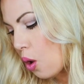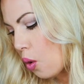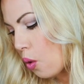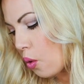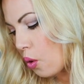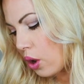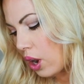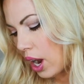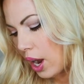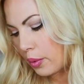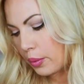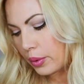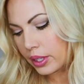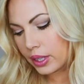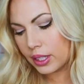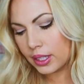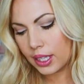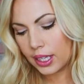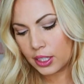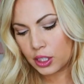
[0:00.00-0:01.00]
Or I
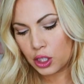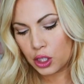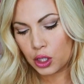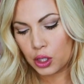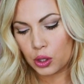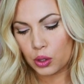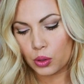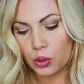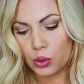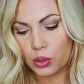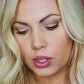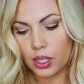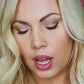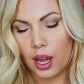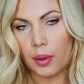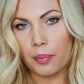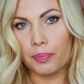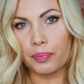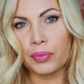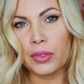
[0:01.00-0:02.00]
really like to use
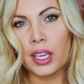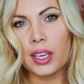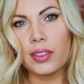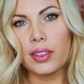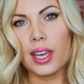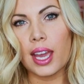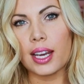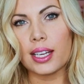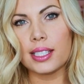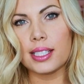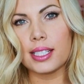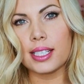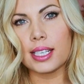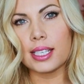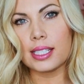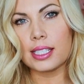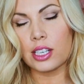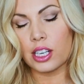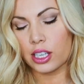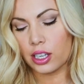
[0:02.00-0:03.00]
the
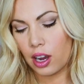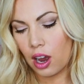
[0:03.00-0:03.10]
Anastasia